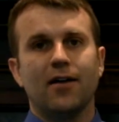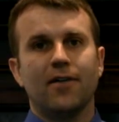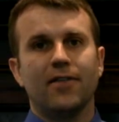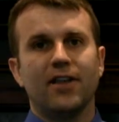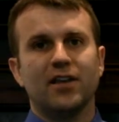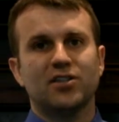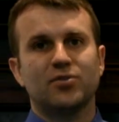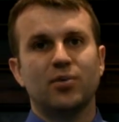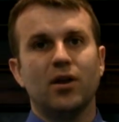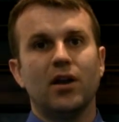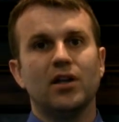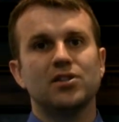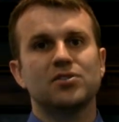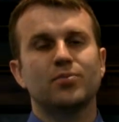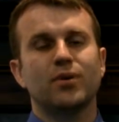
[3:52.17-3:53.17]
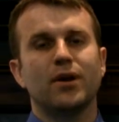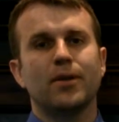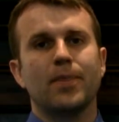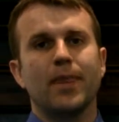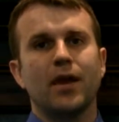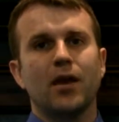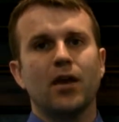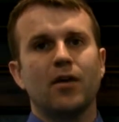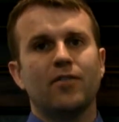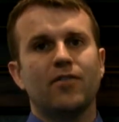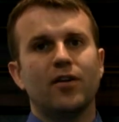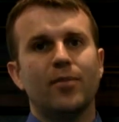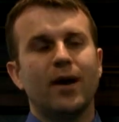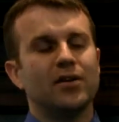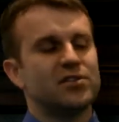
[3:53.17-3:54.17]
the experience. But
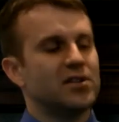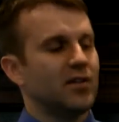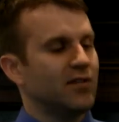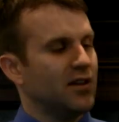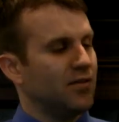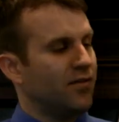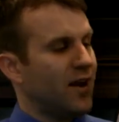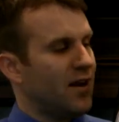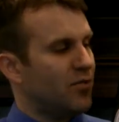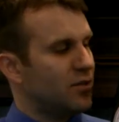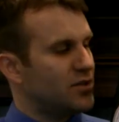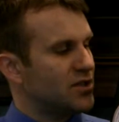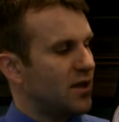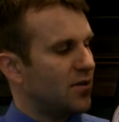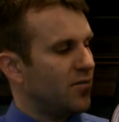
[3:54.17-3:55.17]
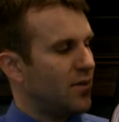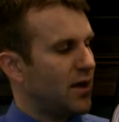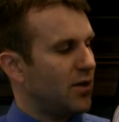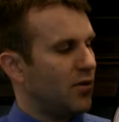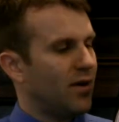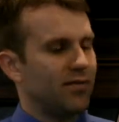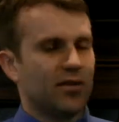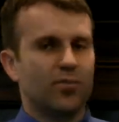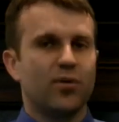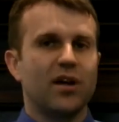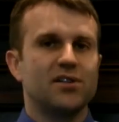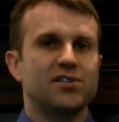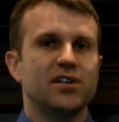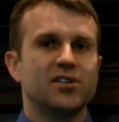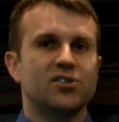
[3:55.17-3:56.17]
for about 75% of men who have their
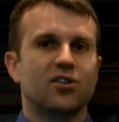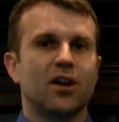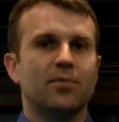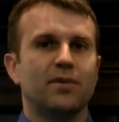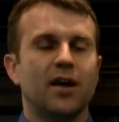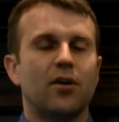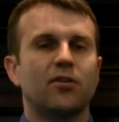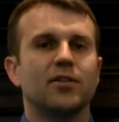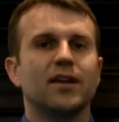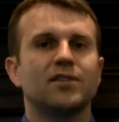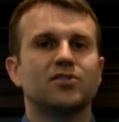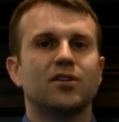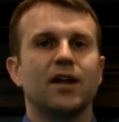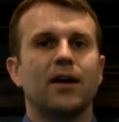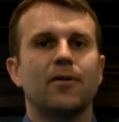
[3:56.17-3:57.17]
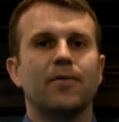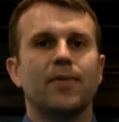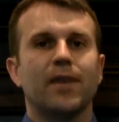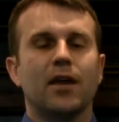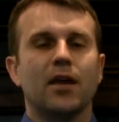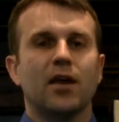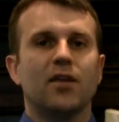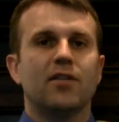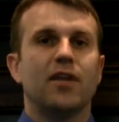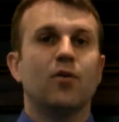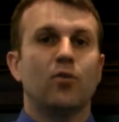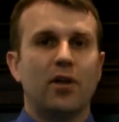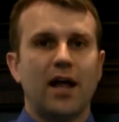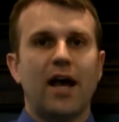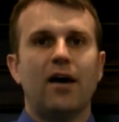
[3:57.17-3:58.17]
prostate scraped out or lasered out, they
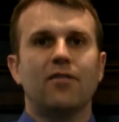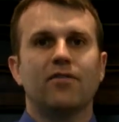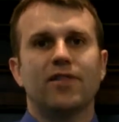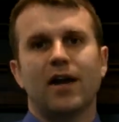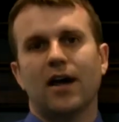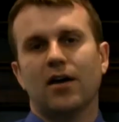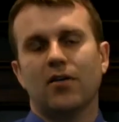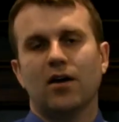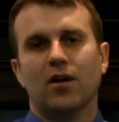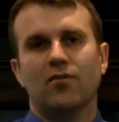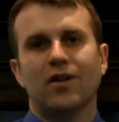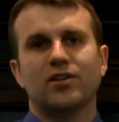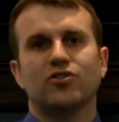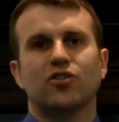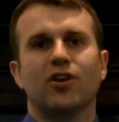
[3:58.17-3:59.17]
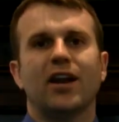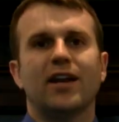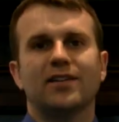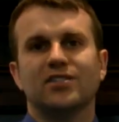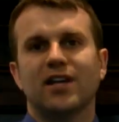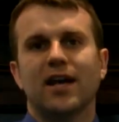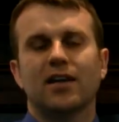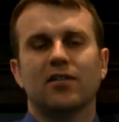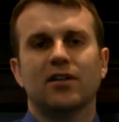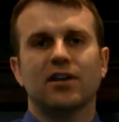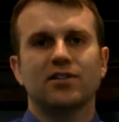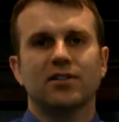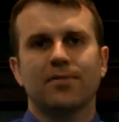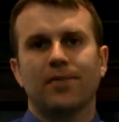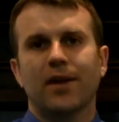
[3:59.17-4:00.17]
will have that retrograde
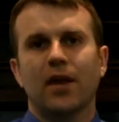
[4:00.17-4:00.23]
ejaculation.